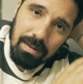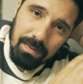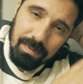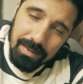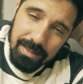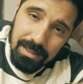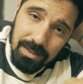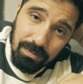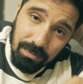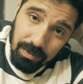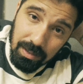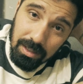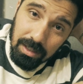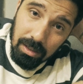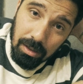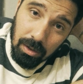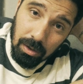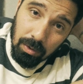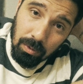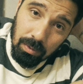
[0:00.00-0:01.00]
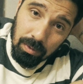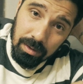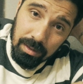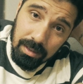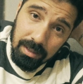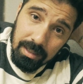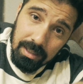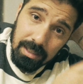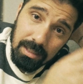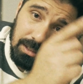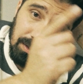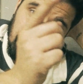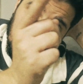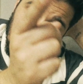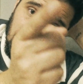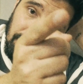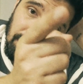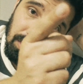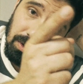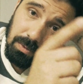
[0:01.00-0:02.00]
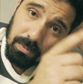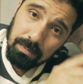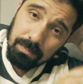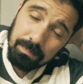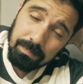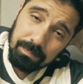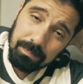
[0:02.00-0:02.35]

This video is for you.